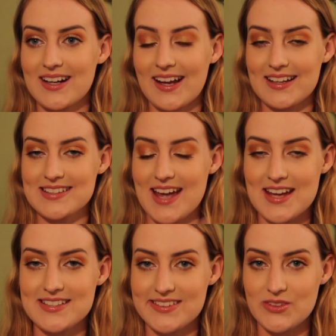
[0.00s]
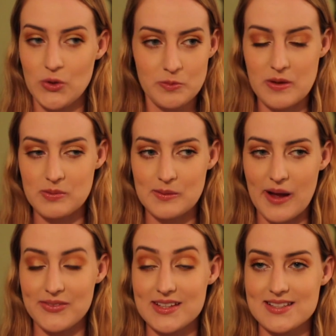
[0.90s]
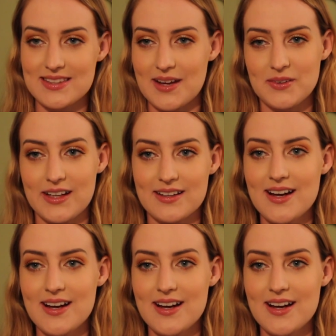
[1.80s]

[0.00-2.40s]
Because I had told people about this and they were like,